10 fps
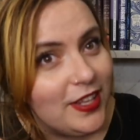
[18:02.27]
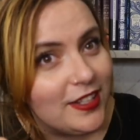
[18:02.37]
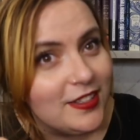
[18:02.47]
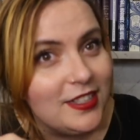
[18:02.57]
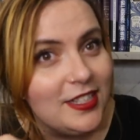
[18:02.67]

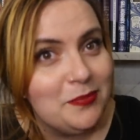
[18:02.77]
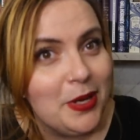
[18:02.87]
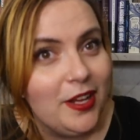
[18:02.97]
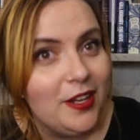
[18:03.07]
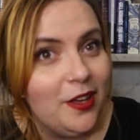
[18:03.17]
things? Can this
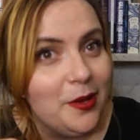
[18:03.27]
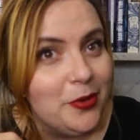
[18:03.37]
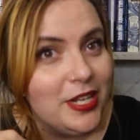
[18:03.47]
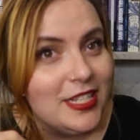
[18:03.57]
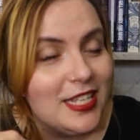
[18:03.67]
be like
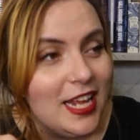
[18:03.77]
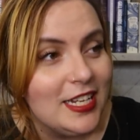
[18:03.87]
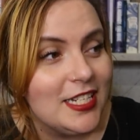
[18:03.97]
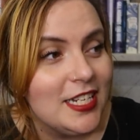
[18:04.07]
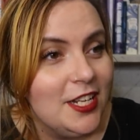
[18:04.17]
libraries
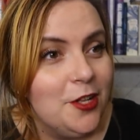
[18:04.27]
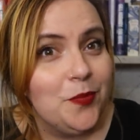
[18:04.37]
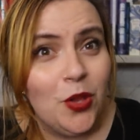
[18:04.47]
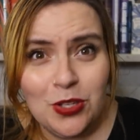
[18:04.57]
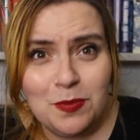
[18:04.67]
and
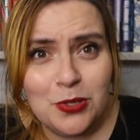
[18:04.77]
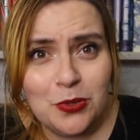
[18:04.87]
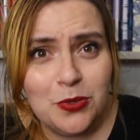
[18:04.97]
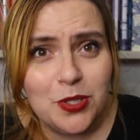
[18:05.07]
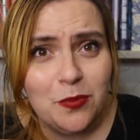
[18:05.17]

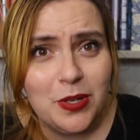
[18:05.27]
hospitals?